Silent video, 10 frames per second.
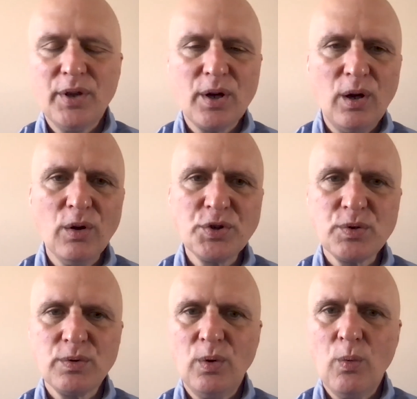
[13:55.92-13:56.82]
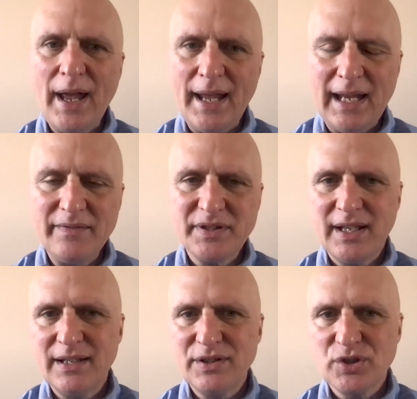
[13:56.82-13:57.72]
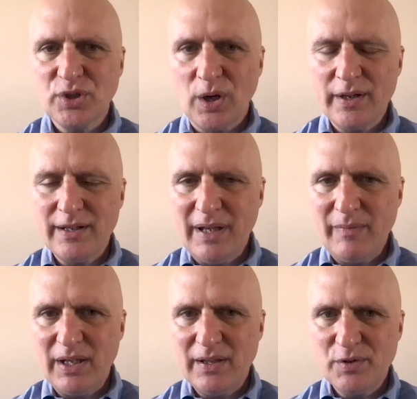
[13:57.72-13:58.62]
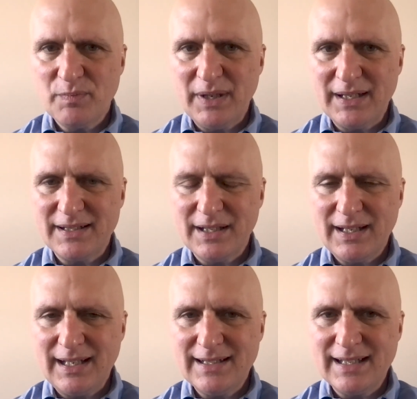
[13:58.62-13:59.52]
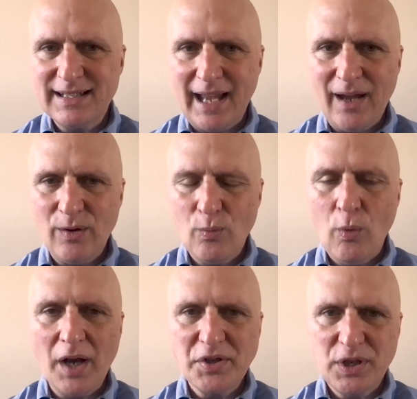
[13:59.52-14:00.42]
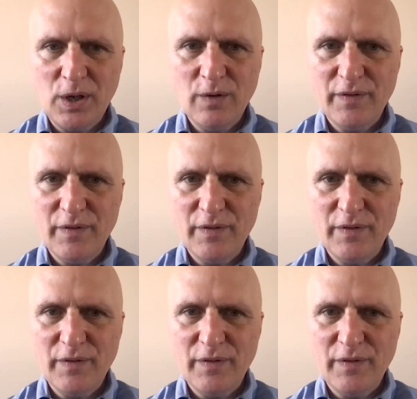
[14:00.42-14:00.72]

the cultural waves that started maybe in those big cities is now washing